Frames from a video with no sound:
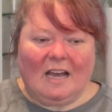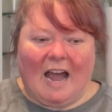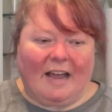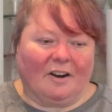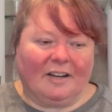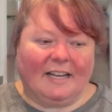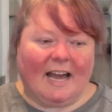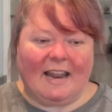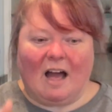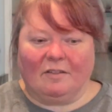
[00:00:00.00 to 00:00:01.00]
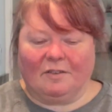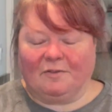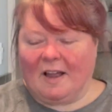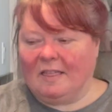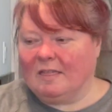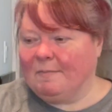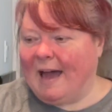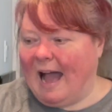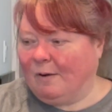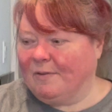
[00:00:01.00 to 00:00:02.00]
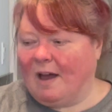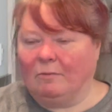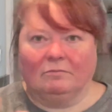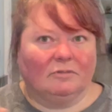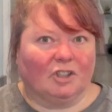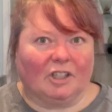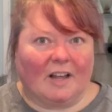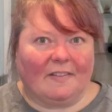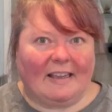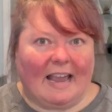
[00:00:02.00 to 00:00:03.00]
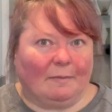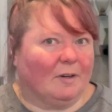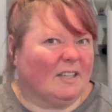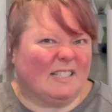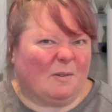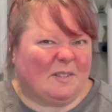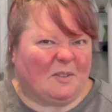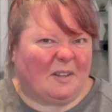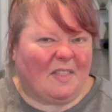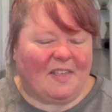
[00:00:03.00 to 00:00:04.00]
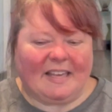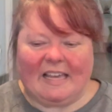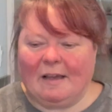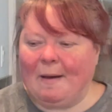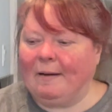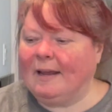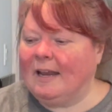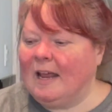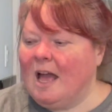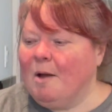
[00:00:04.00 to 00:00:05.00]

I'd already cut out the front and the back without turning on the camera because I wasn't really thinking about it.